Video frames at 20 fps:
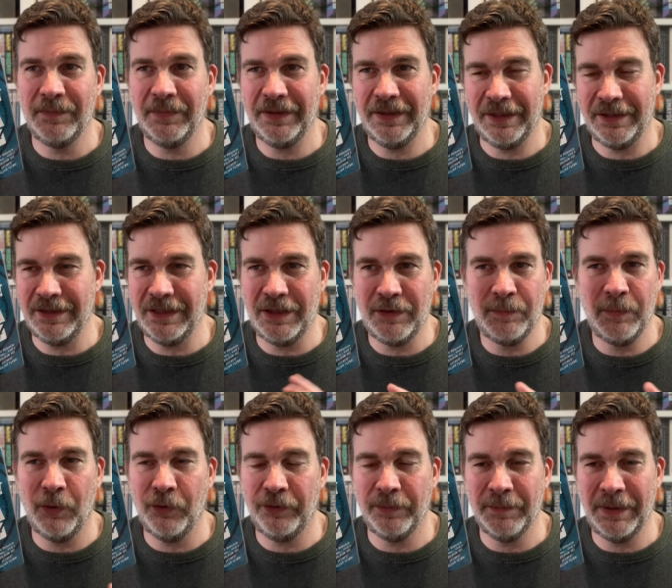these
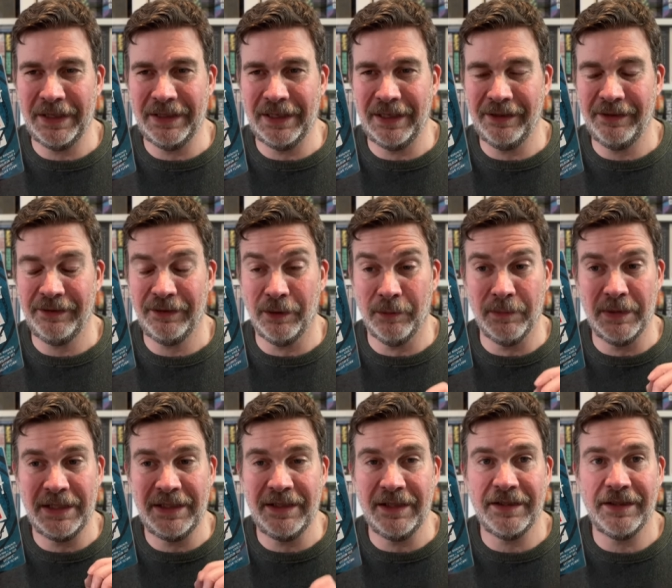poison pen letters to them,
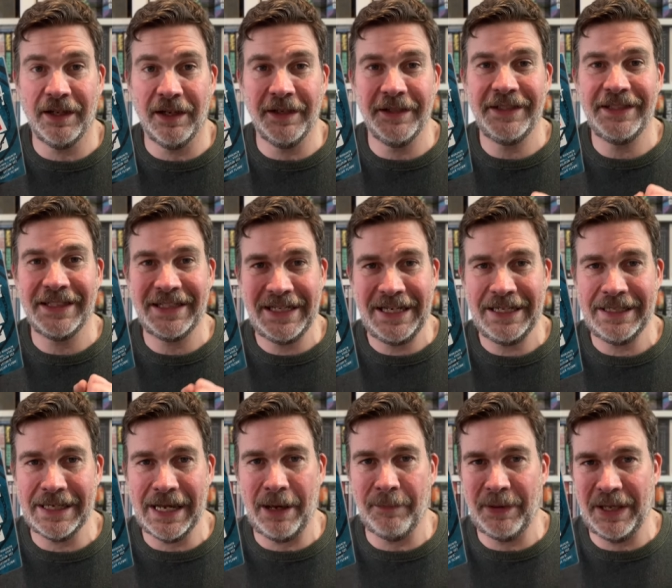he decides to
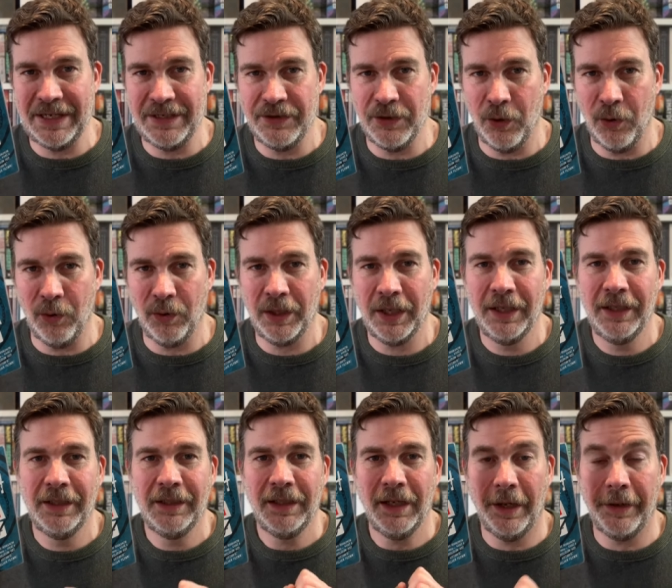kidnap their dog
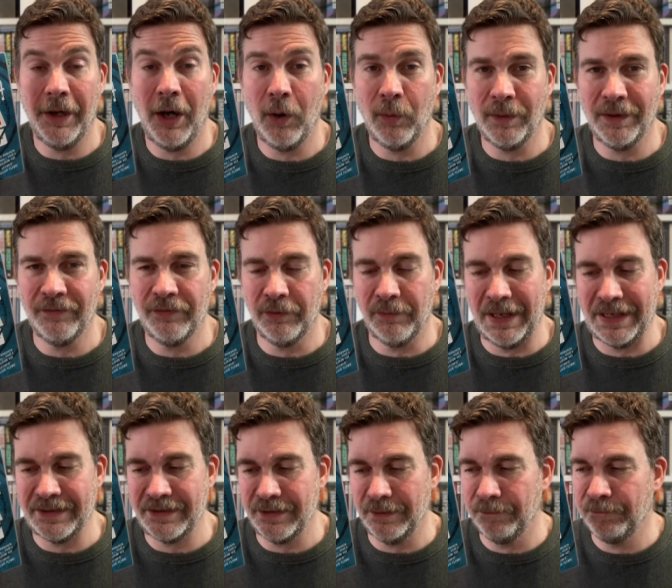and hold it for
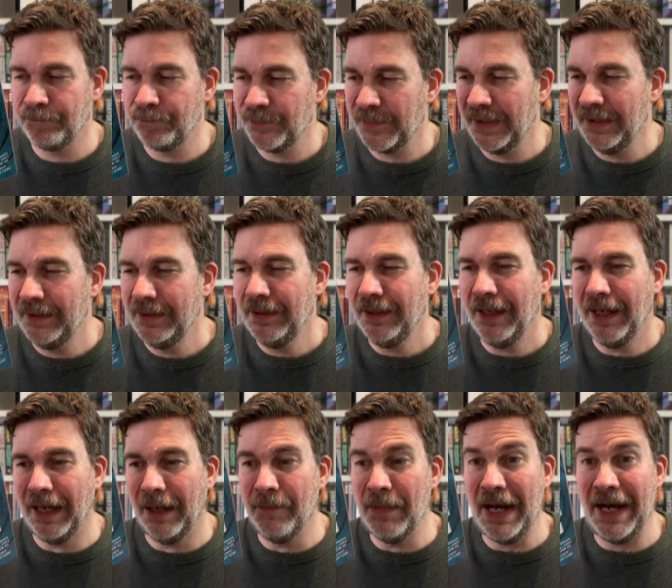ransom.
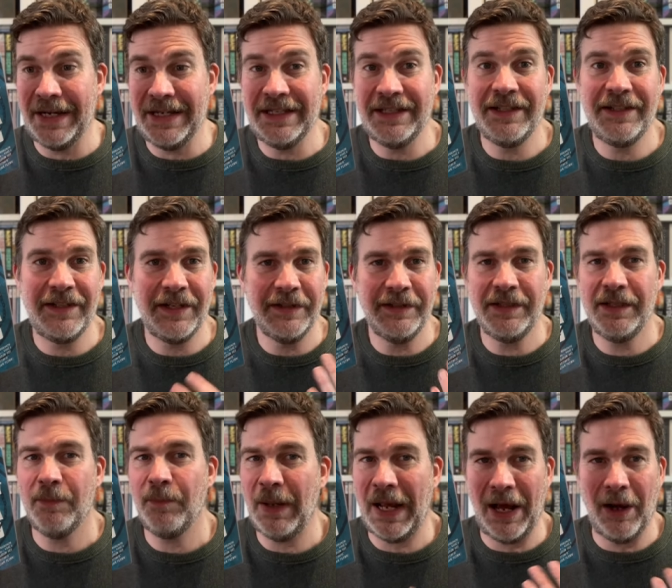And it's just
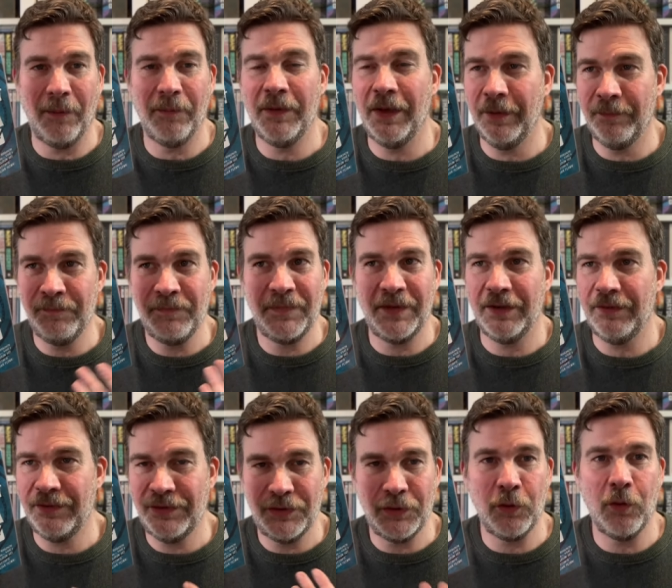about the
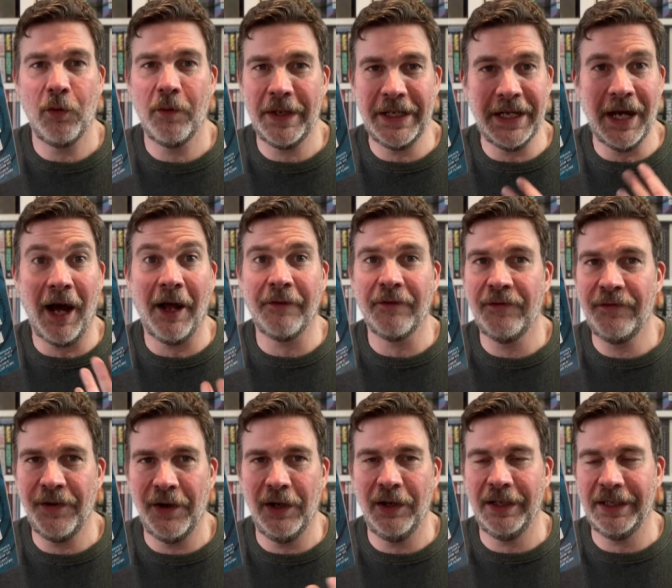story
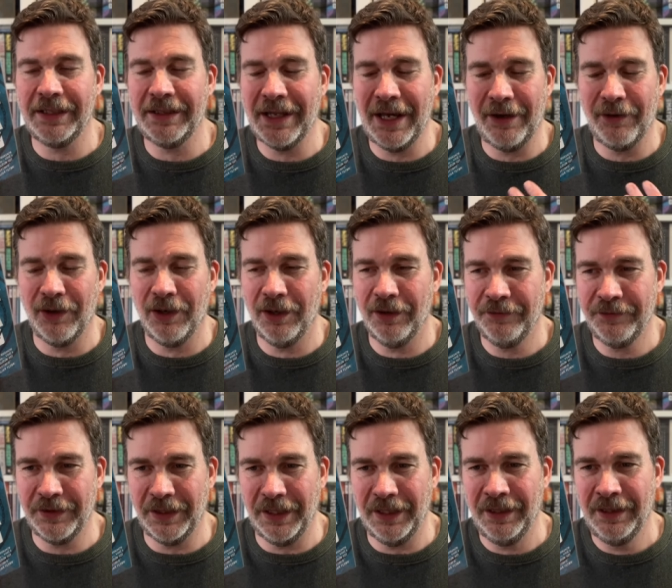unfurling
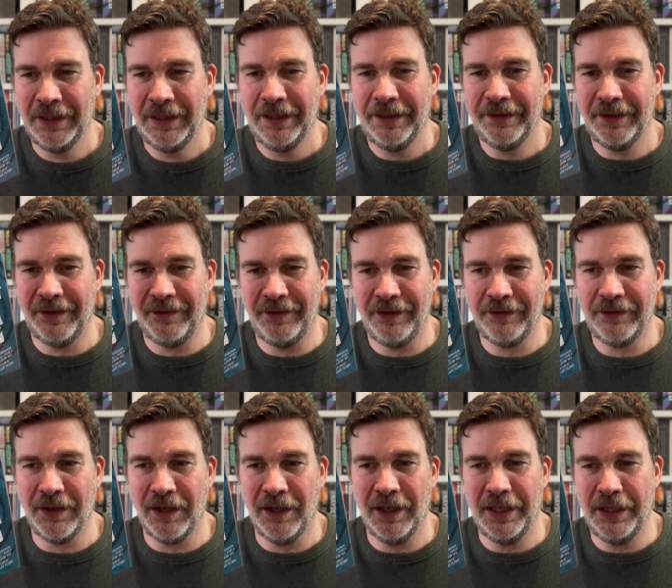thereafter. There's this
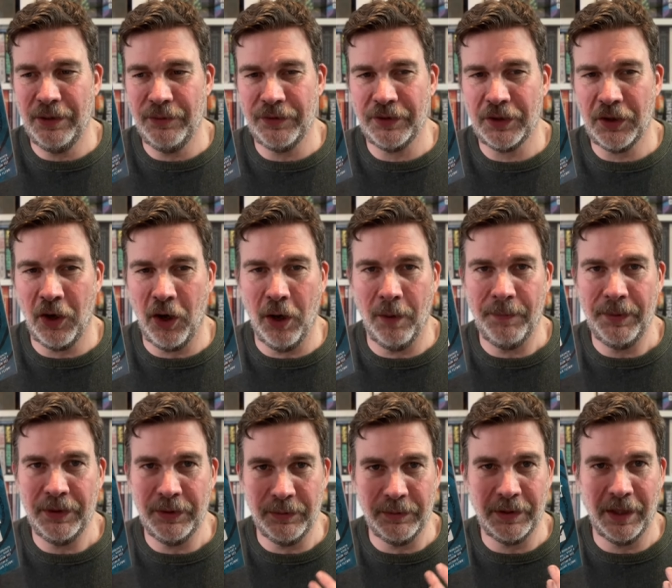guy who's a cop
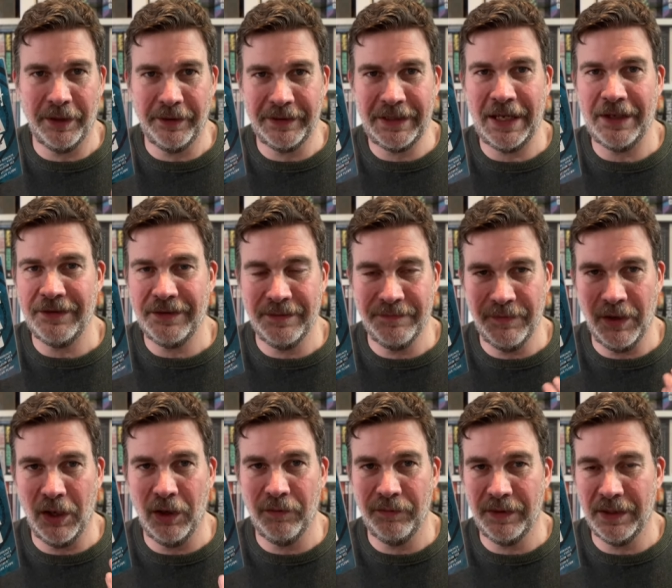who kind of gets
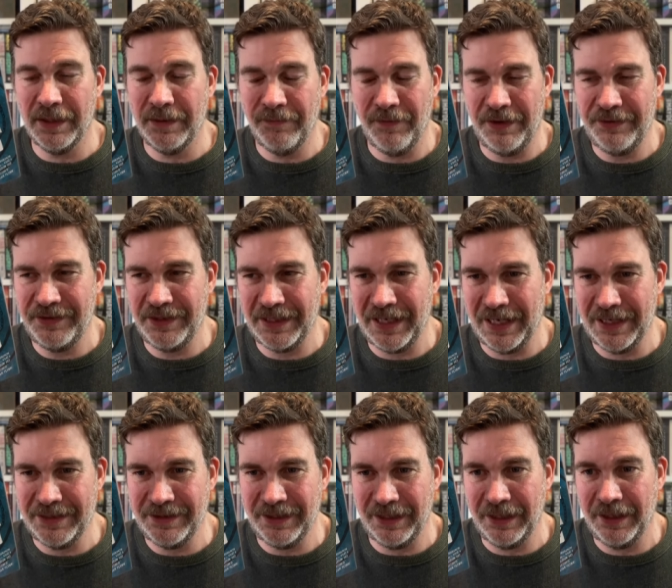involved in
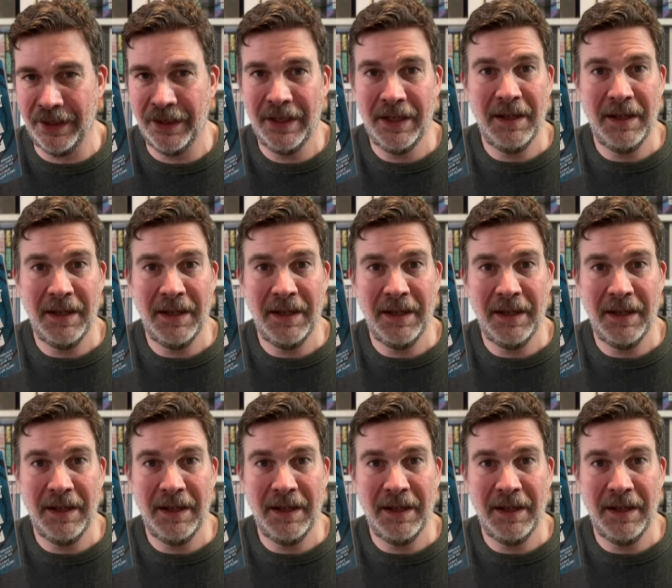investigating,